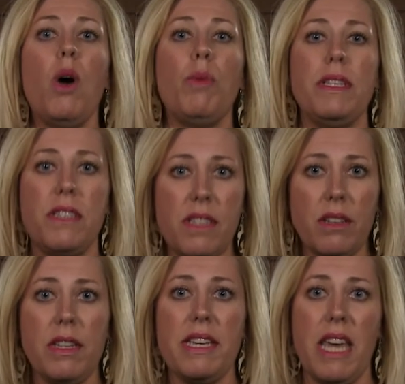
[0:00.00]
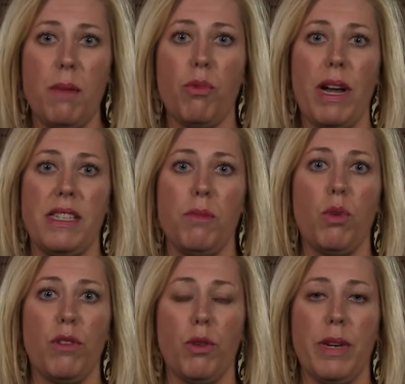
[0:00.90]
we still need to keep raising
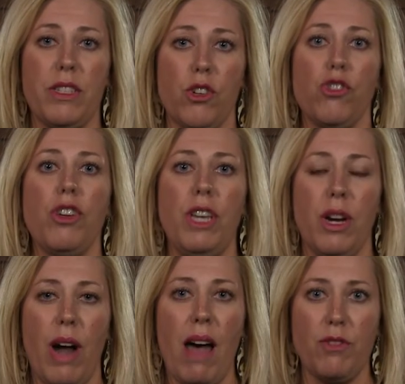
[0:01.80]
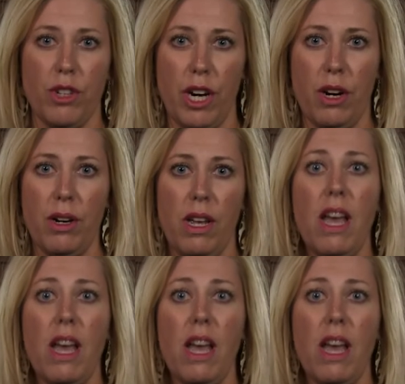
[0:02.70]
more for research year after year.